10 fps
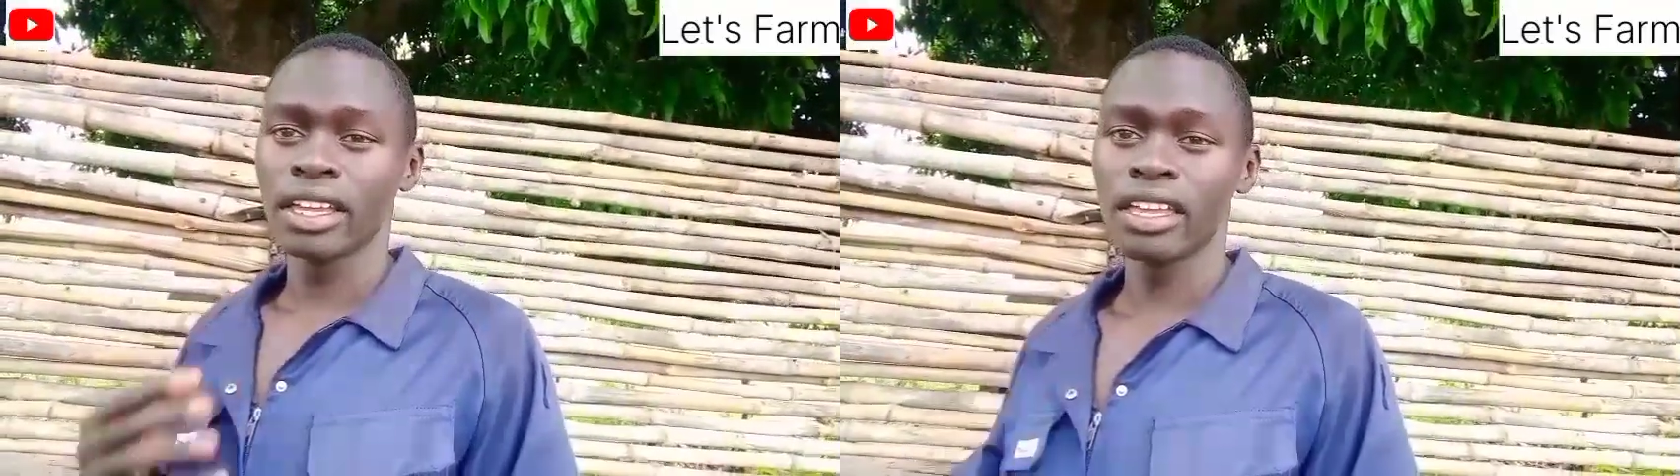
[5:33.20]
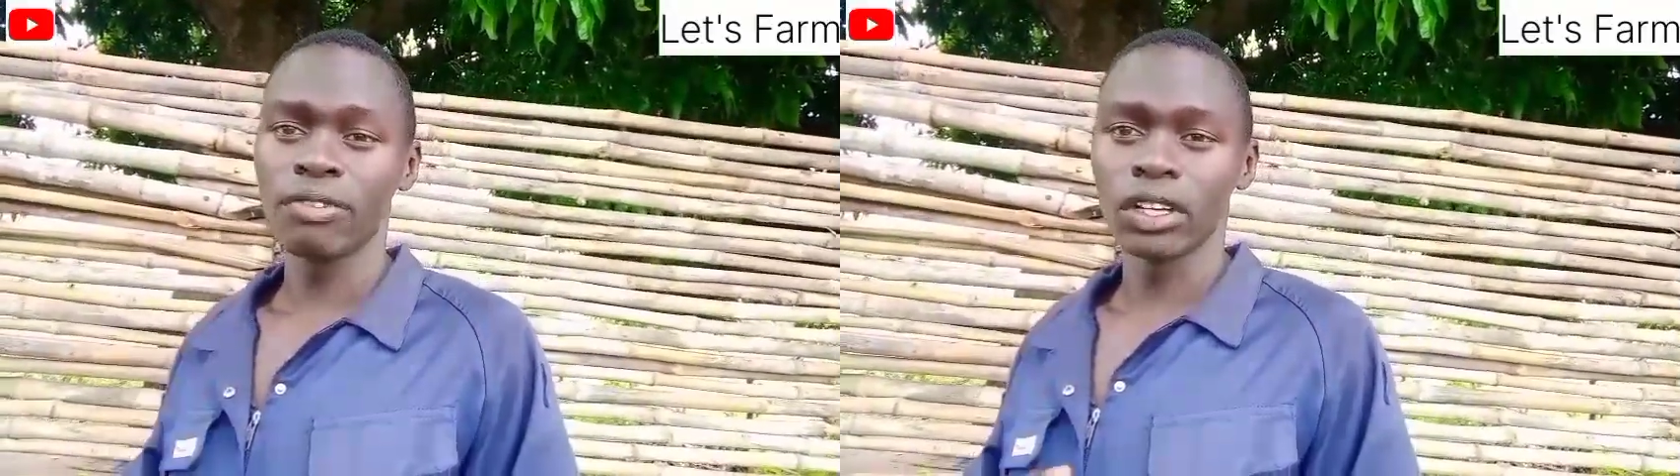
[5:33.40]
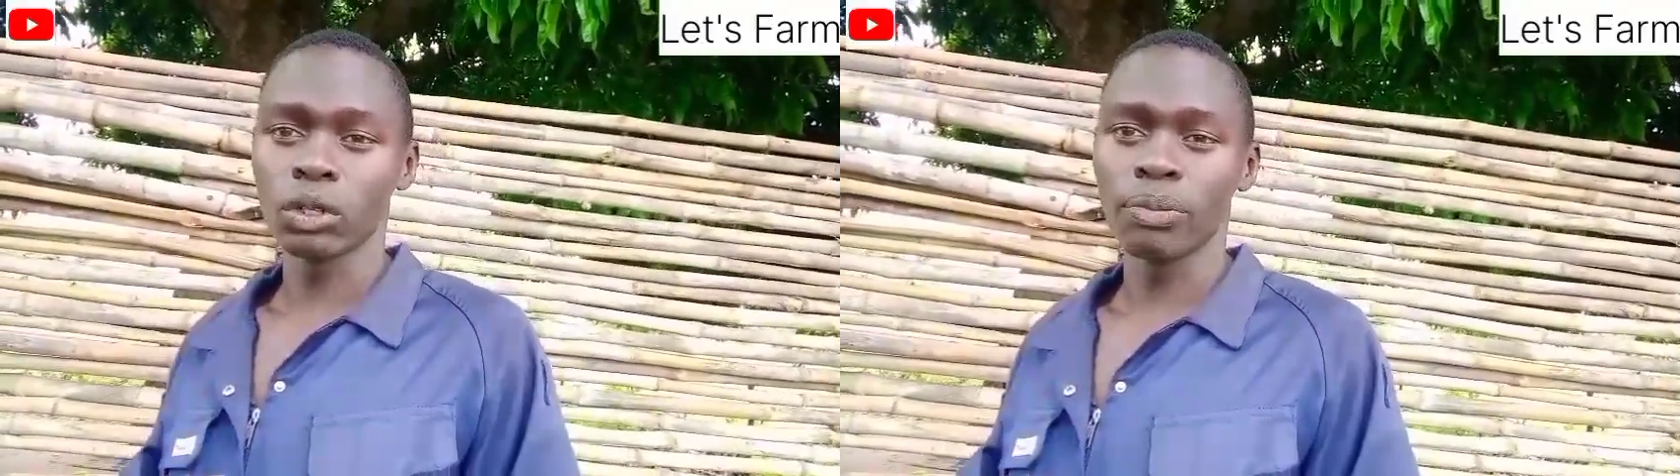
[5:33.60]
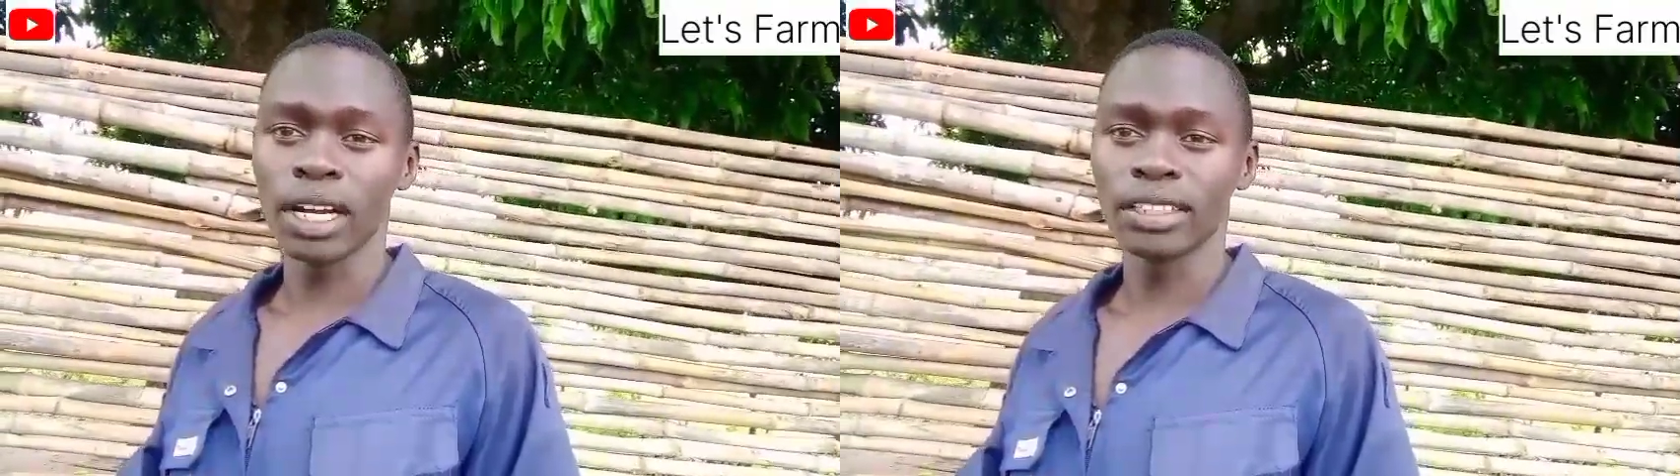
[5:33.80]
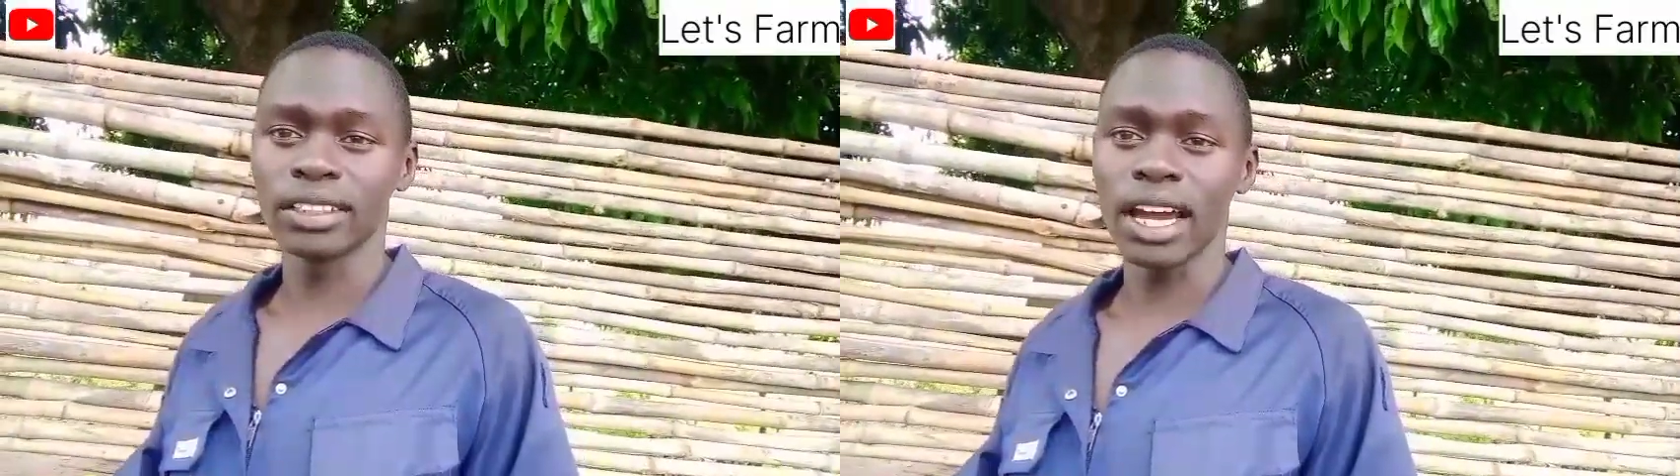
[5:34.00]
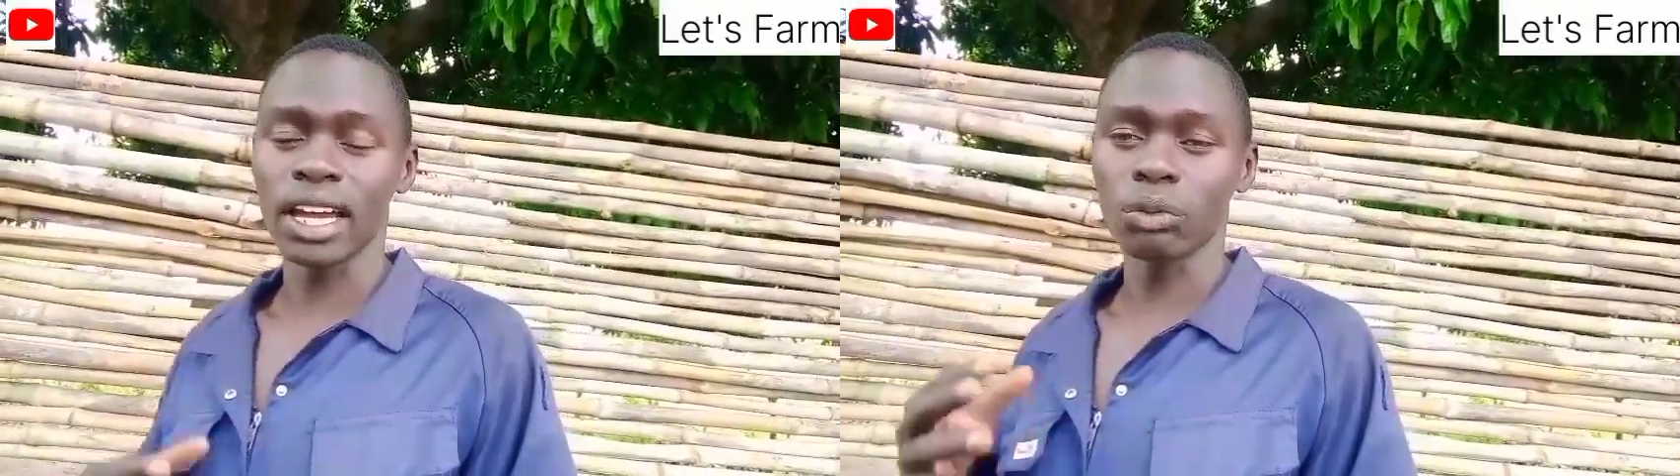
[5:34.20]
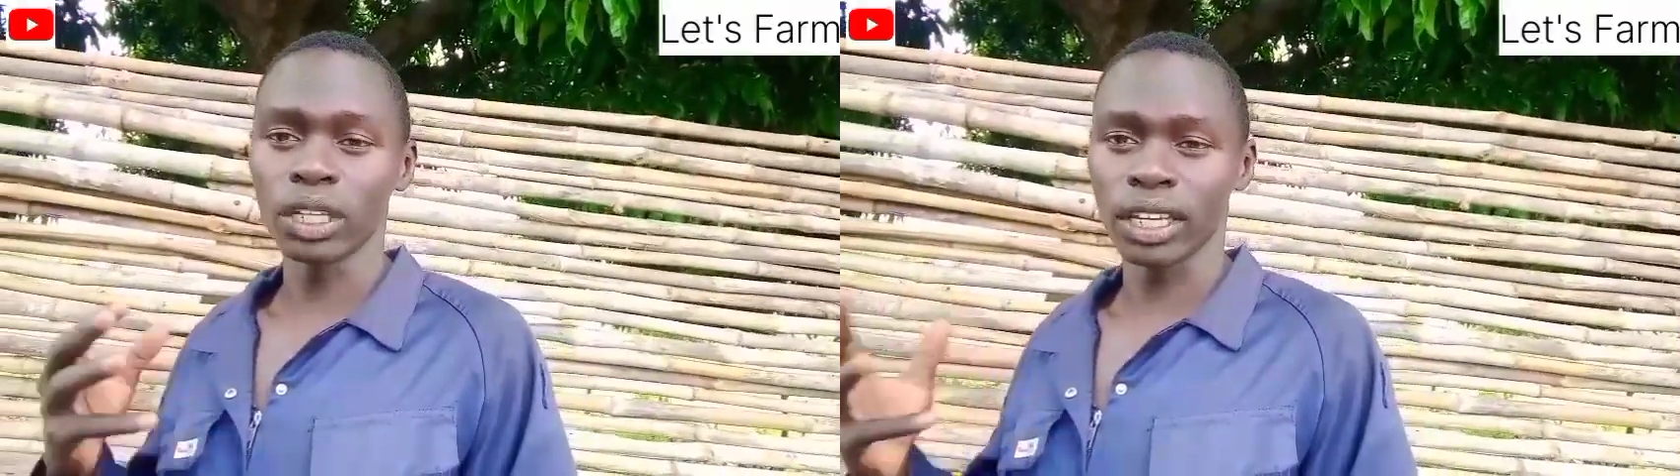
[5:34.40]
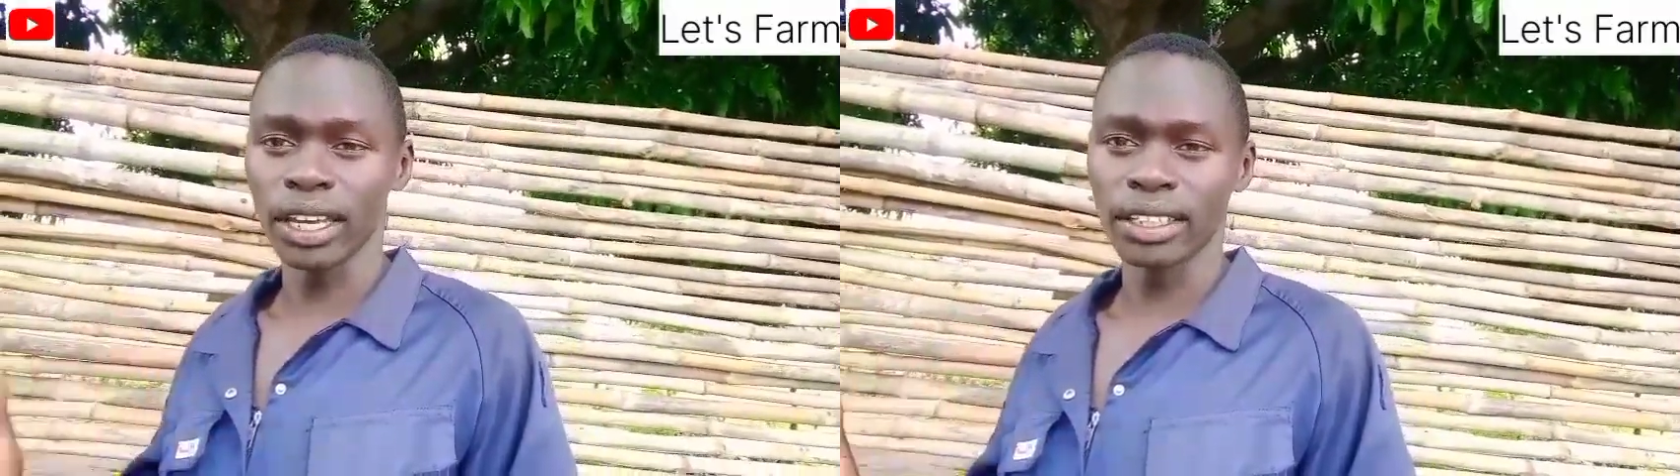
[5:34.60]
given to birds at
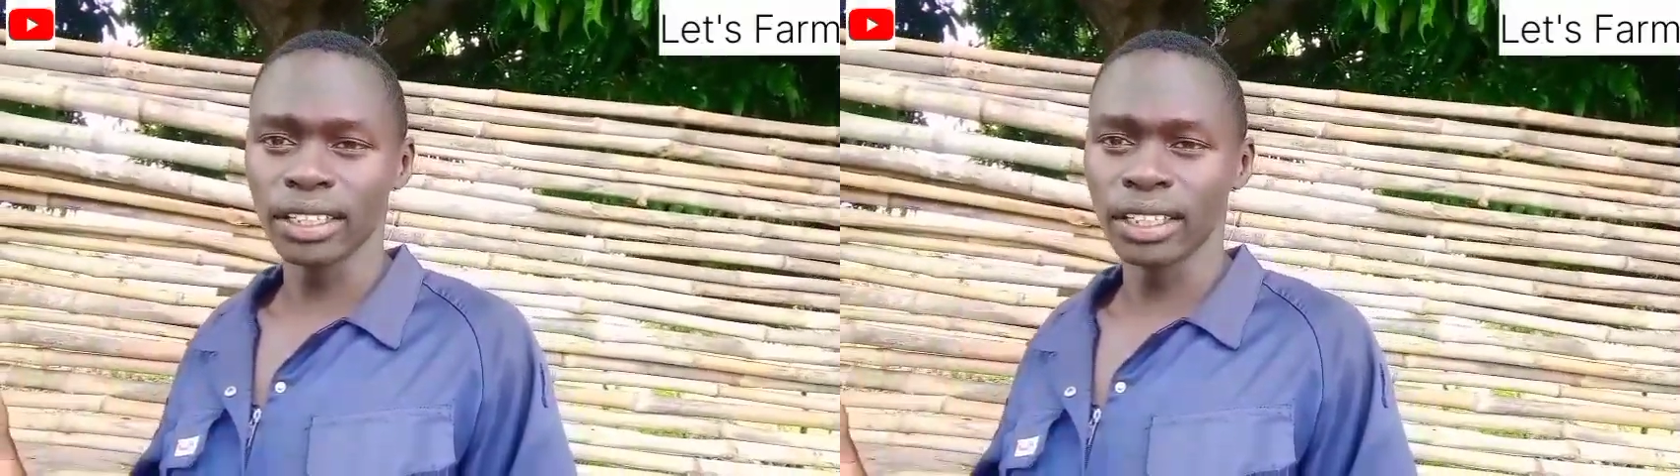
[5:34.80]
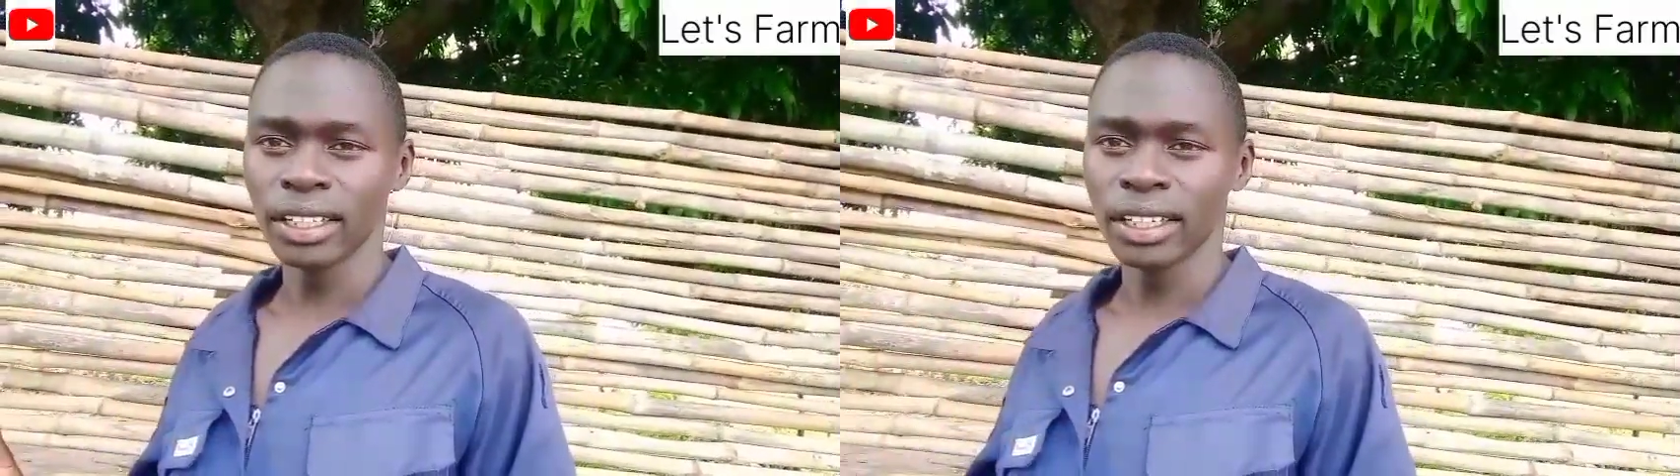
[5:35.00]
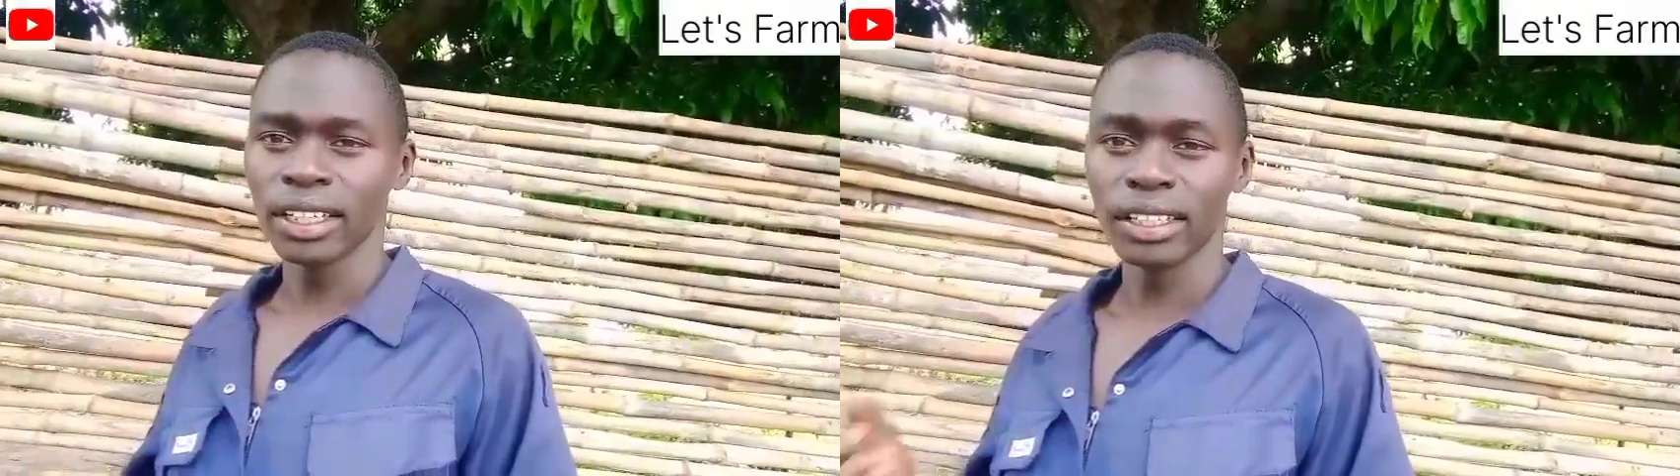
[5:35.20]
week 18